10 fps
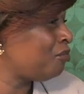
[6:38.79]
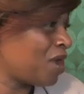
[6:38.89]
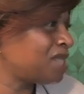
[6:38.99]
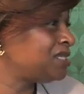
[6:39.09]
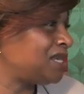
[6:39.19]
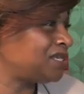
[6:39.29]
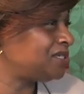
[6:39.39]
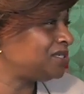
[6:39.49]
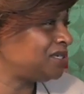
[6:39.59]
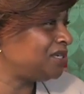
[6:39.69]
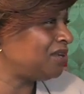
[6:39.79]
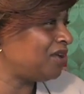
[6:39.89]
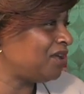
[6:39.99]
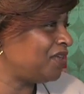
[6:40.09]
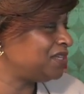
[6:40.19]
process to get
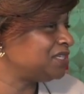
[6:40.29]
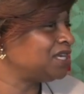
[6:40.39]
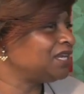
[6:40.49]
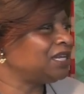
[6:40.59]
all that done.